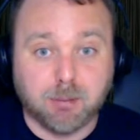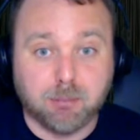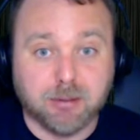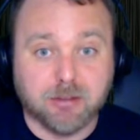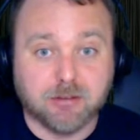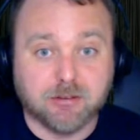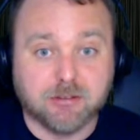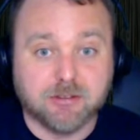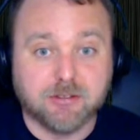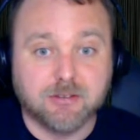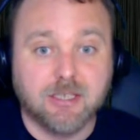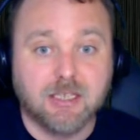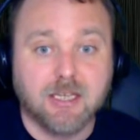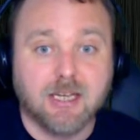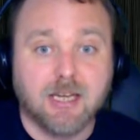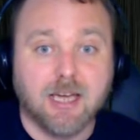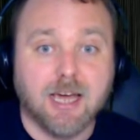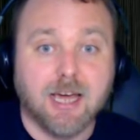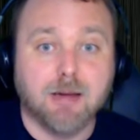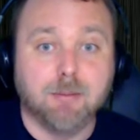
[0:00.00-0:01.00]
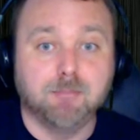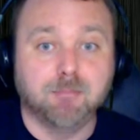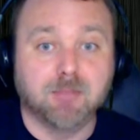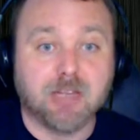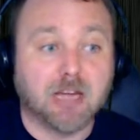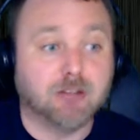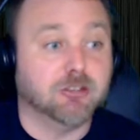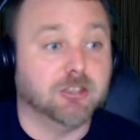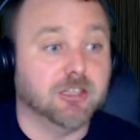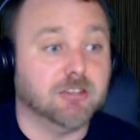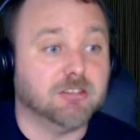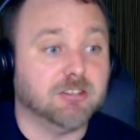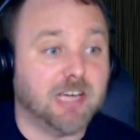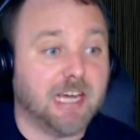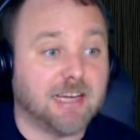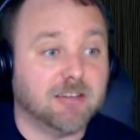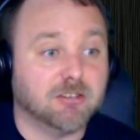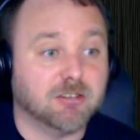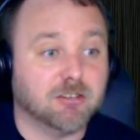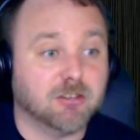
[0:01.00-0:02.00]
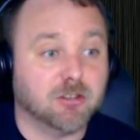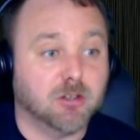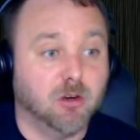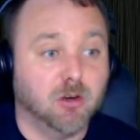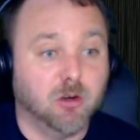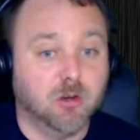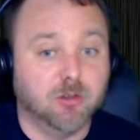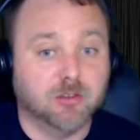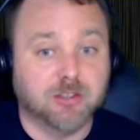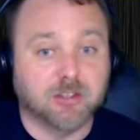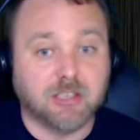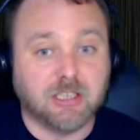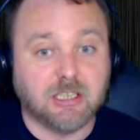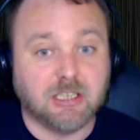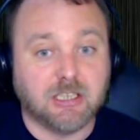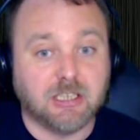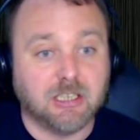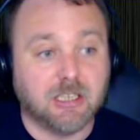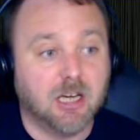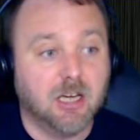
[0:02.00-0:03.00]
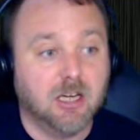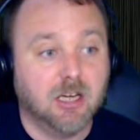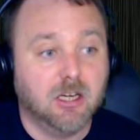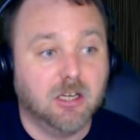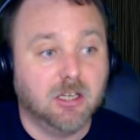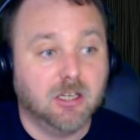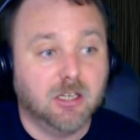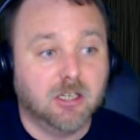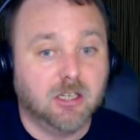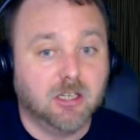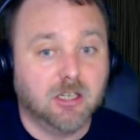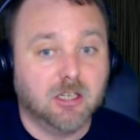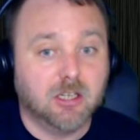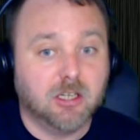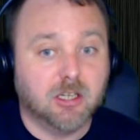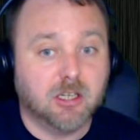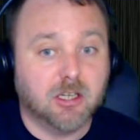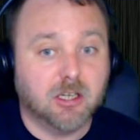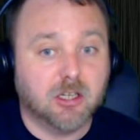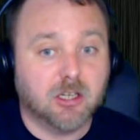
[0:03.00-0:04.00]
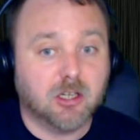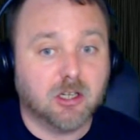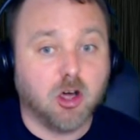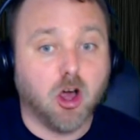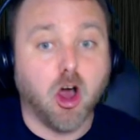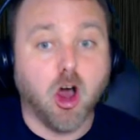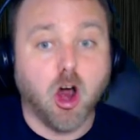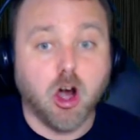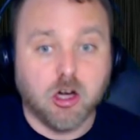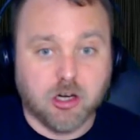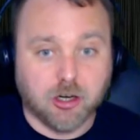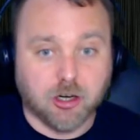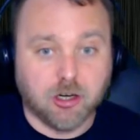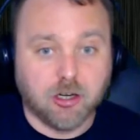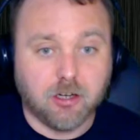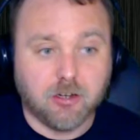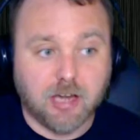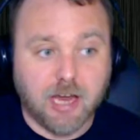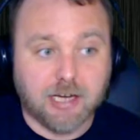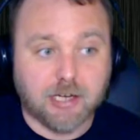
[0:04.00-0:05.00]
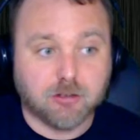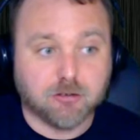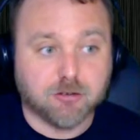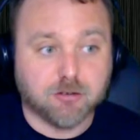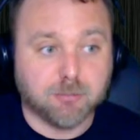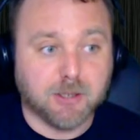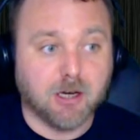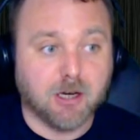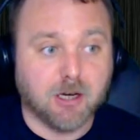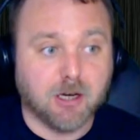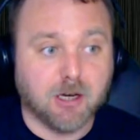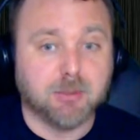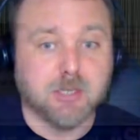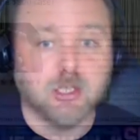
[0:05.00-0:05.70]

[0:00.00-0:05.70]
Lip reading: build. And so this case is called the Conquer, and it's from a company